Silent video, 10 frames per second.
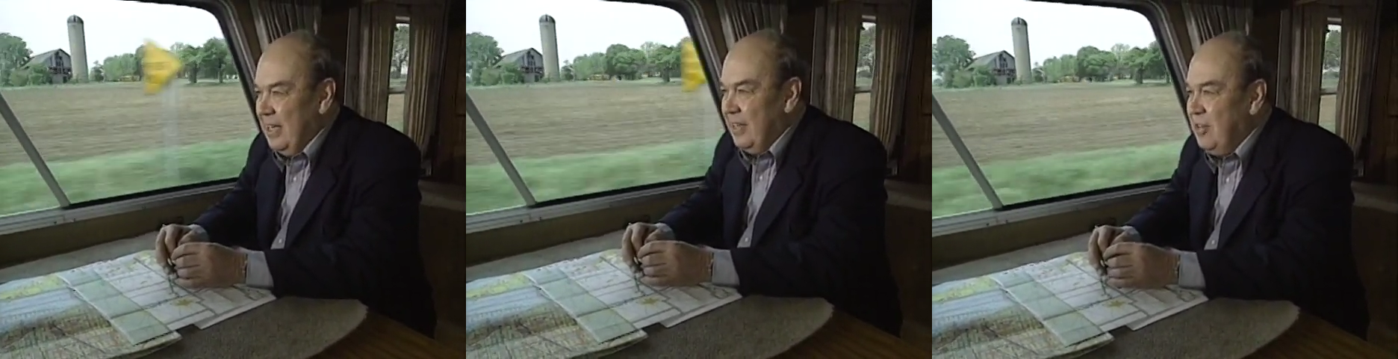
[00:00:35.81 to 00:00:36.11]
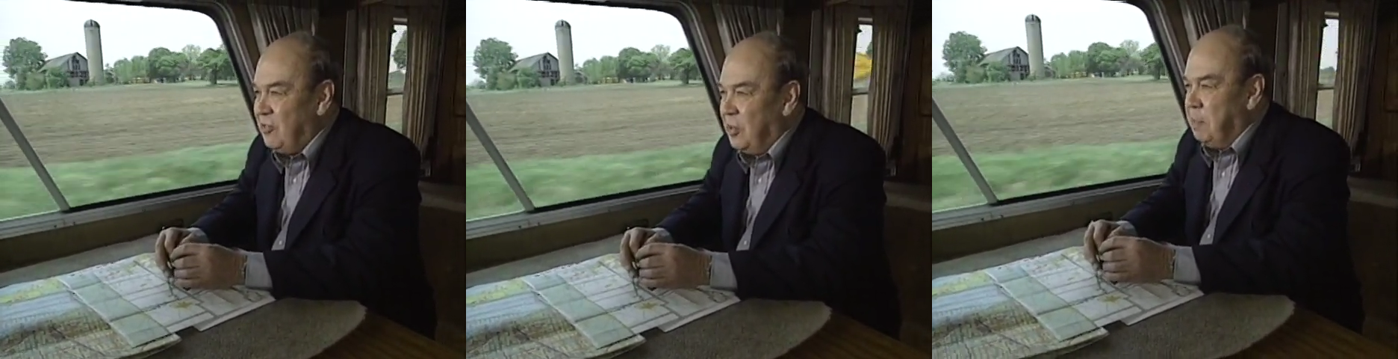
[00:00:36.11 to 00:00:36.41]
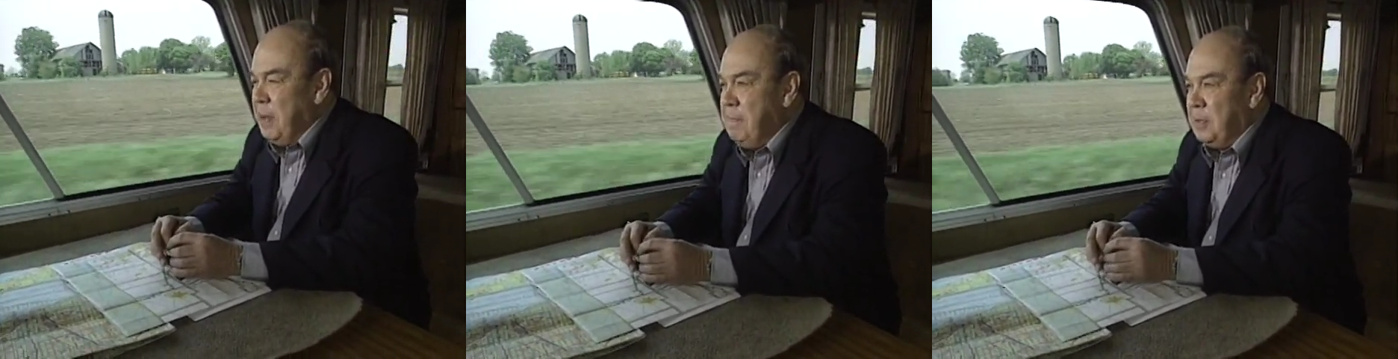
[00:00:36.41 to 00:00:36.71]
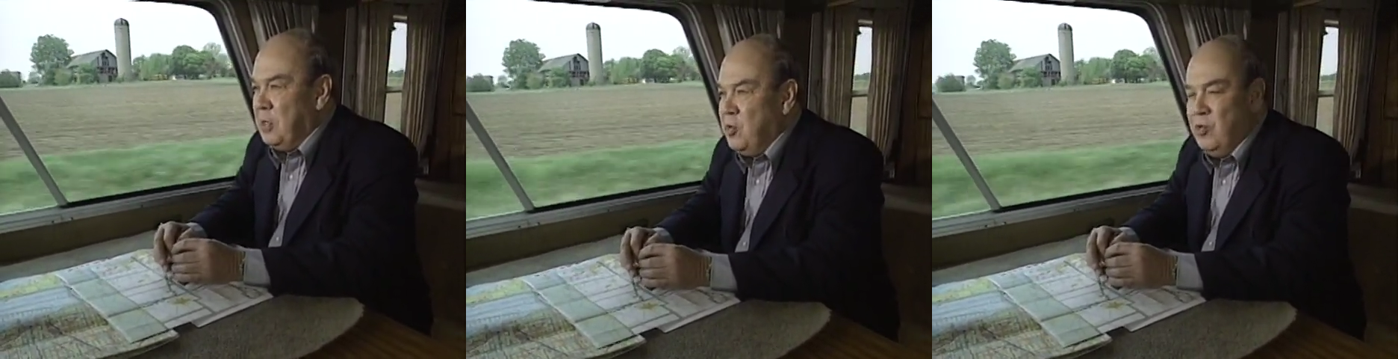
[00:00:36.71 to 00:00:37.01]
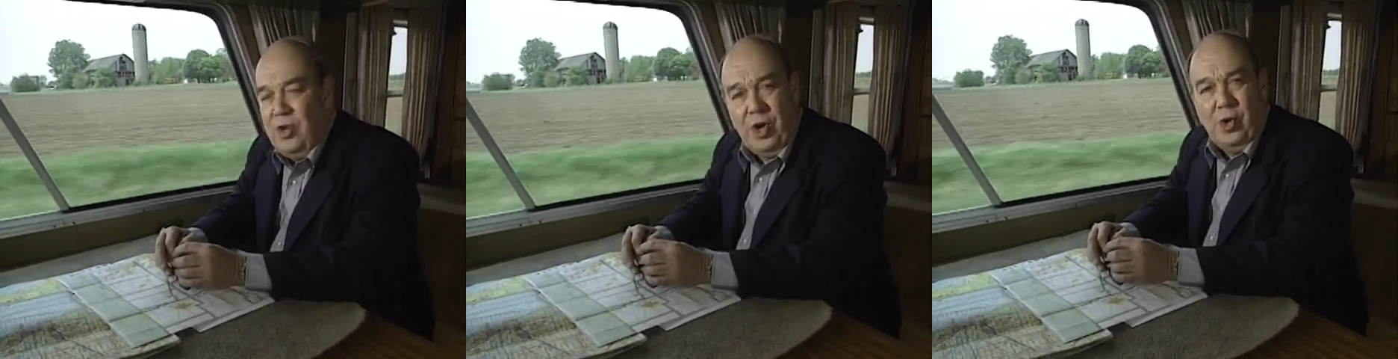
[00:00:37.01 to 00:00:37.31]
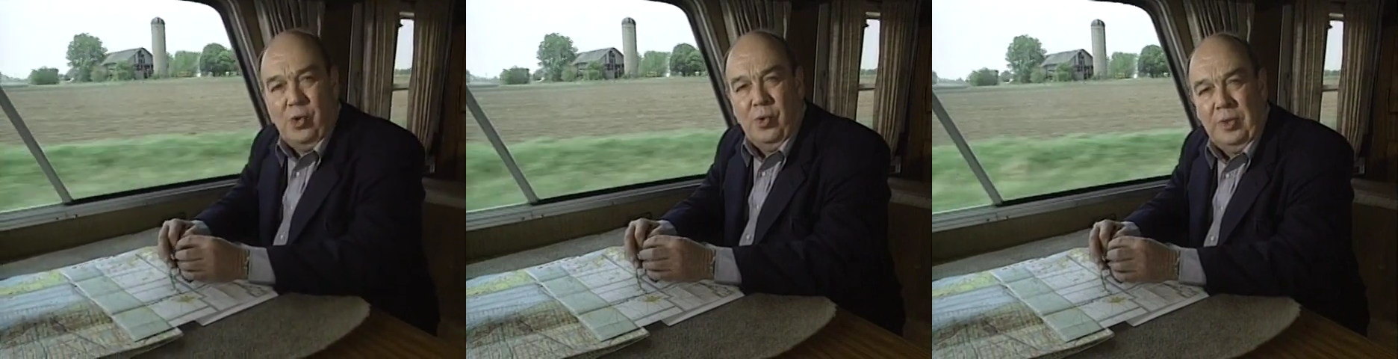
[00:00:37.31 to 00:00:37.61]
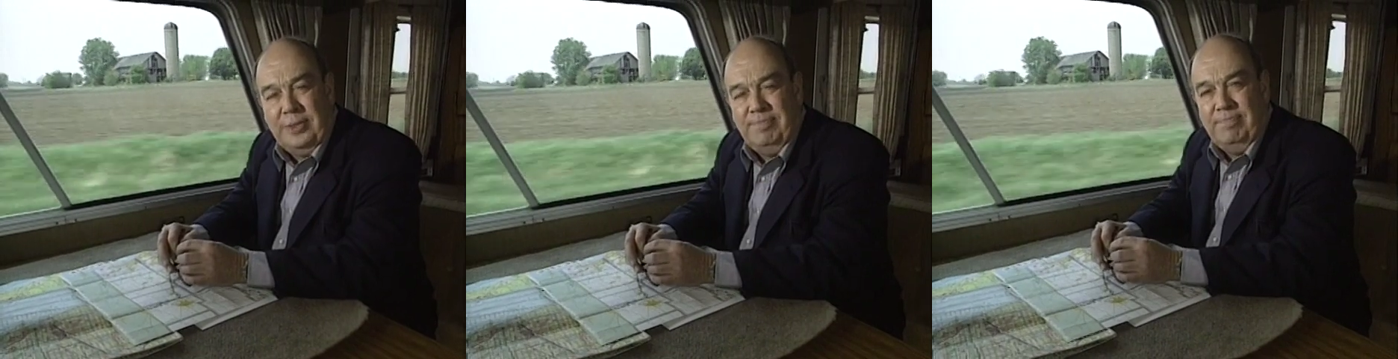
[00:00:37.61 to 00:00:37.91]
These are people you know,
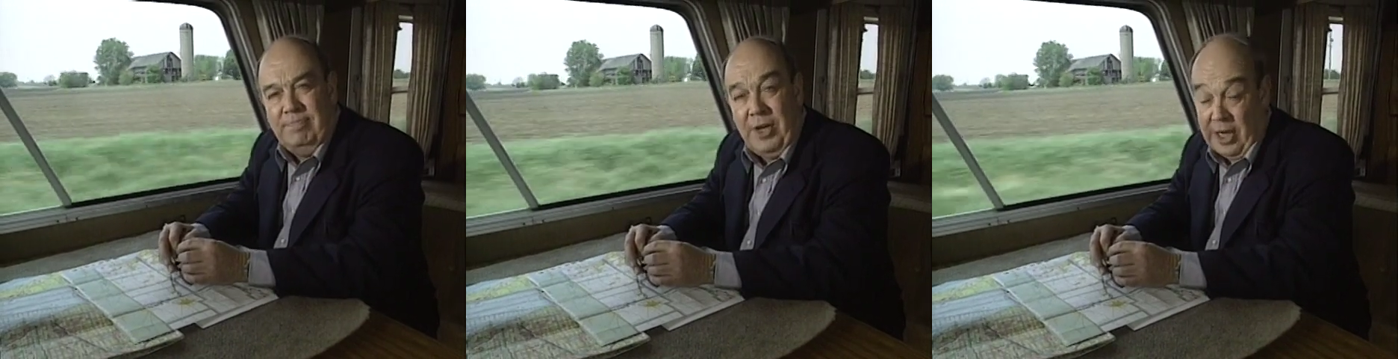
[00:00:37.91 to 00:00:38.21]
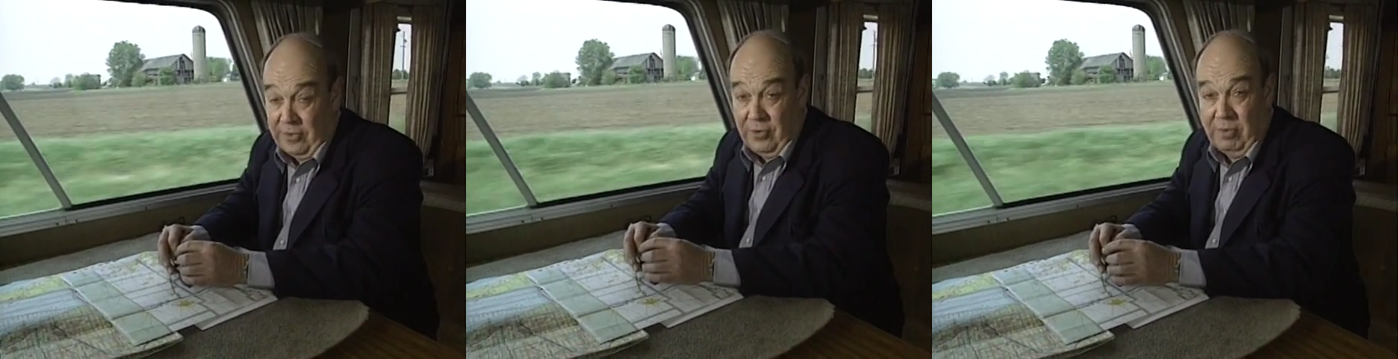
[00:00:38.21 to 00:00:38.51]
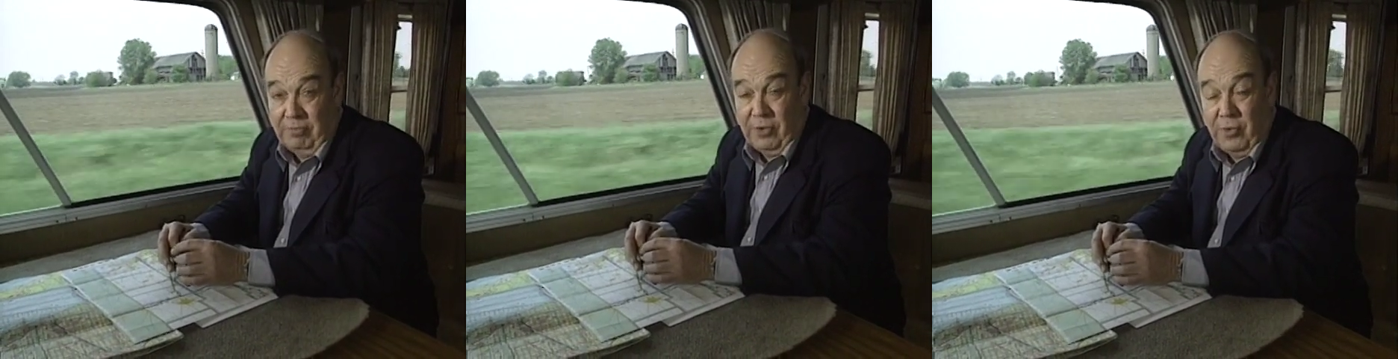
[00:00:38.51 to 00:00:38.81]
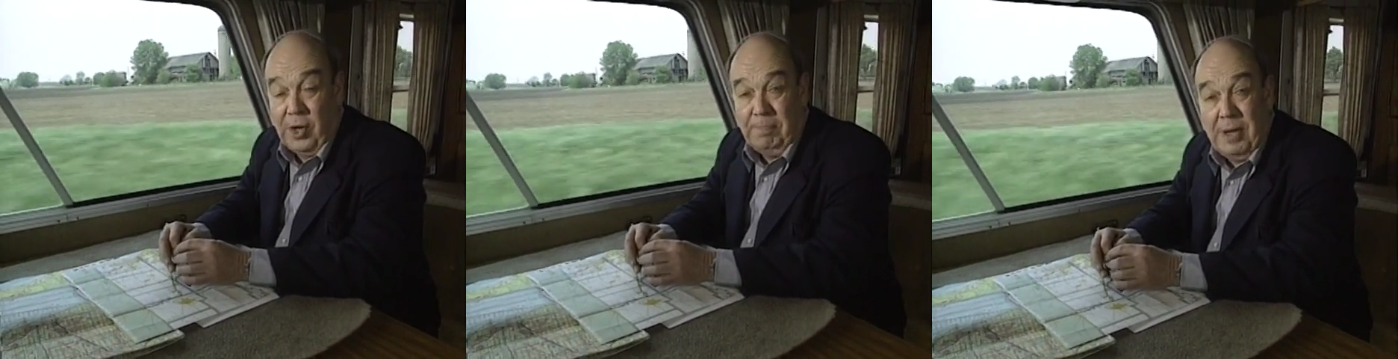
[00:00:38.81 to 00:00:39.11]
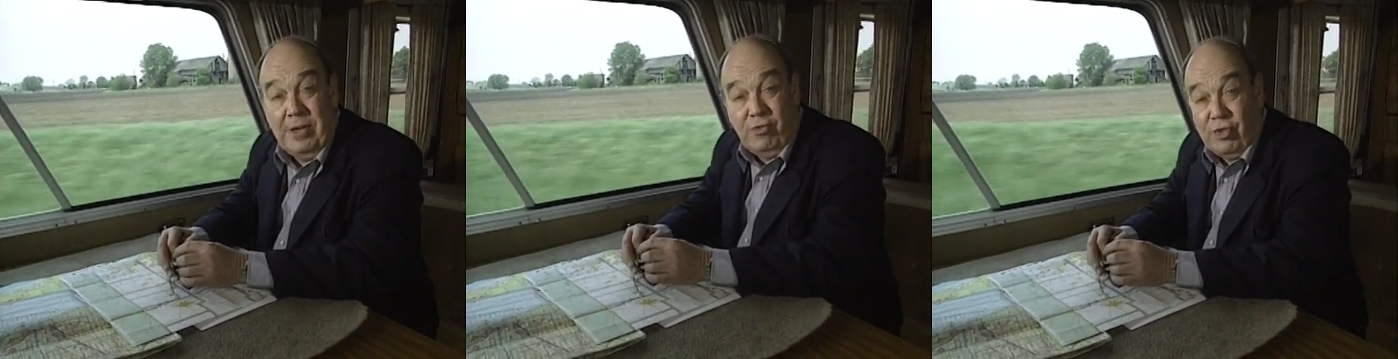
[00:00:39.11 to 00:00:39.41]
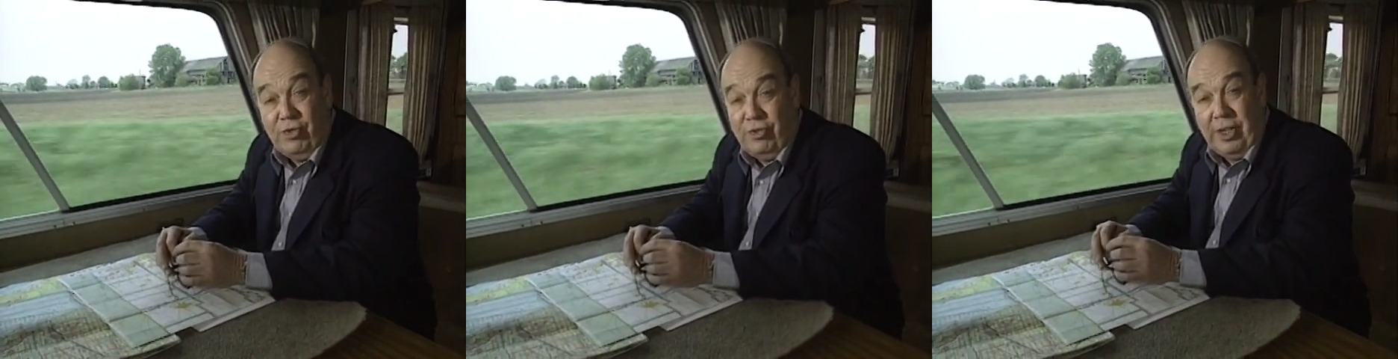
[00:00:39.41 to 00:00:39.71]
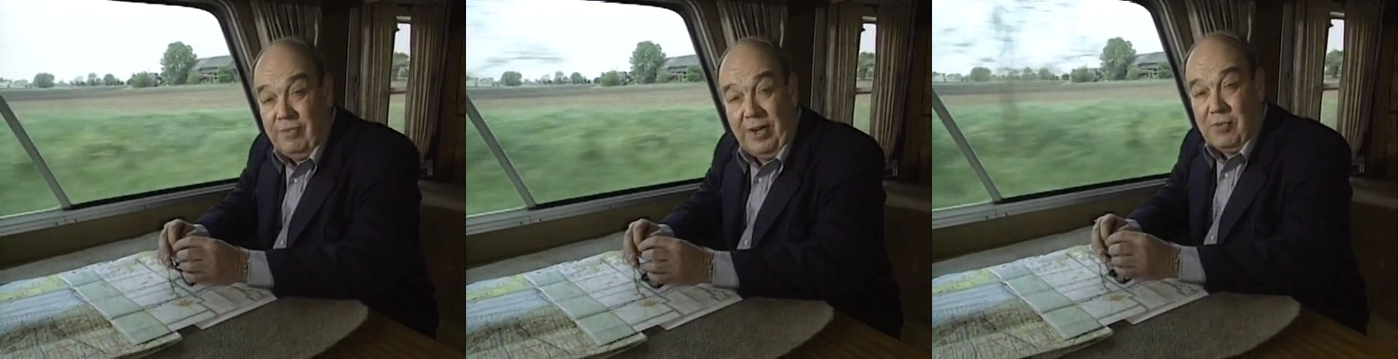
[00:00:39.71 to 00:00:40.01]
not from the front pages.
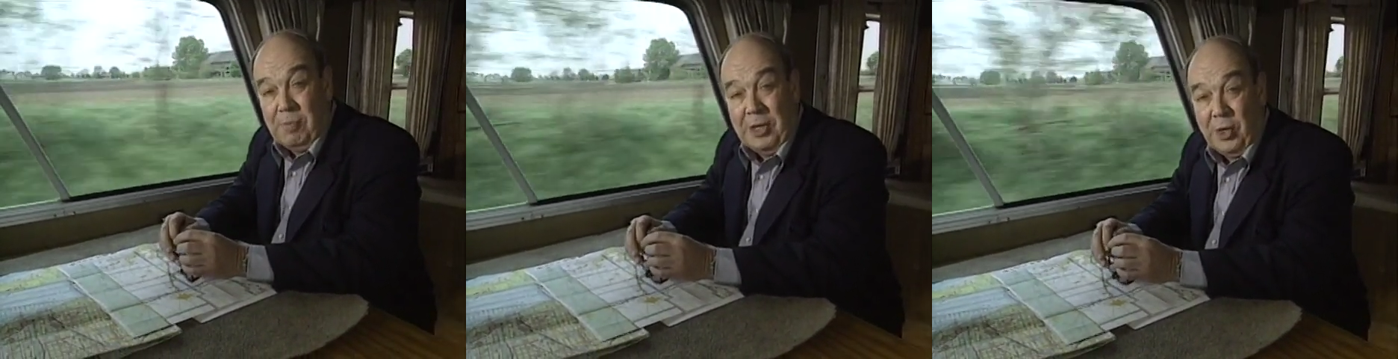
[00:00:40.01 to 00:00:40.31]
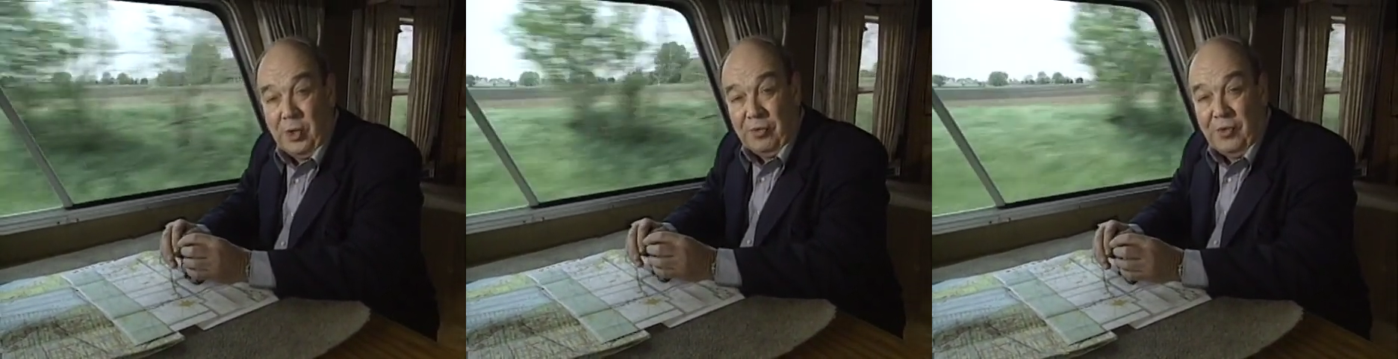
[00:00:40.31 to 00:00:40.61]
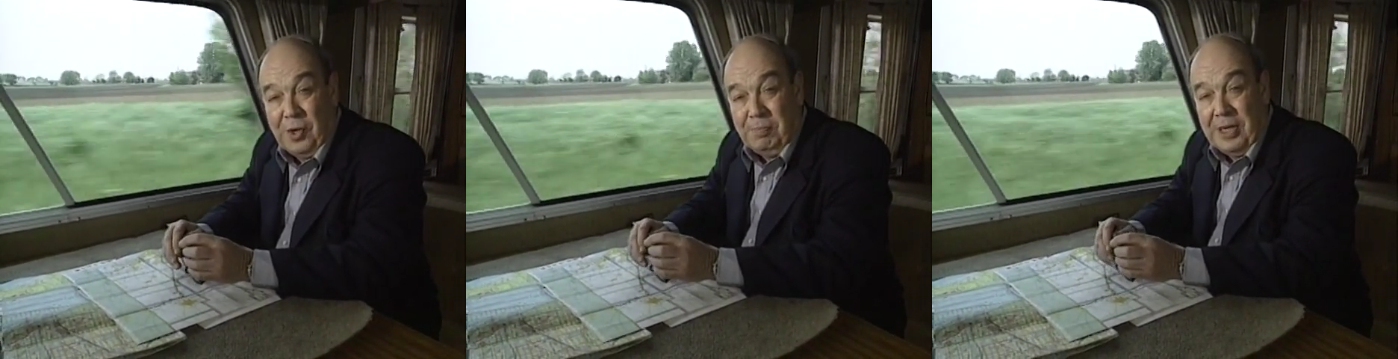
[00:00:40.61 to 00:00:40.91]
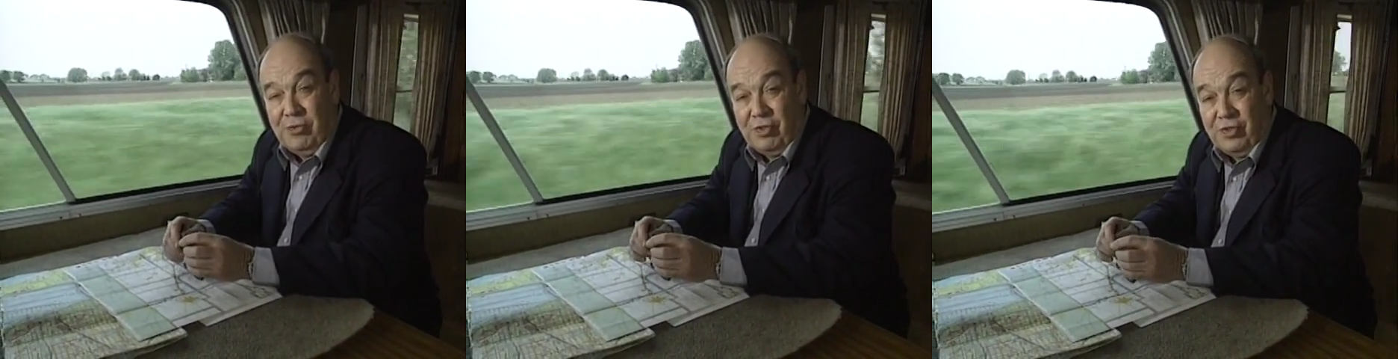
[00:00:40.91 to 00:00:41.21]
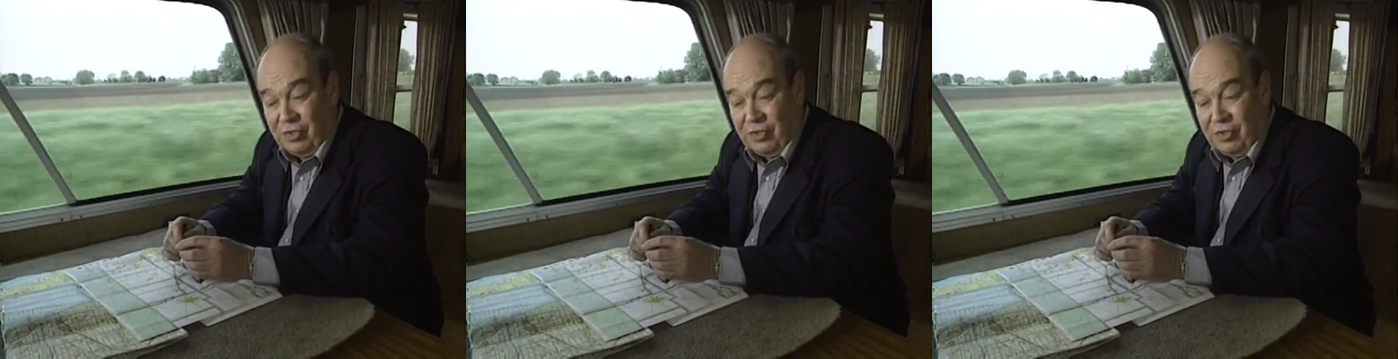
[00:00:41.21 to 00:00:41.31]
They've never been on the front pages.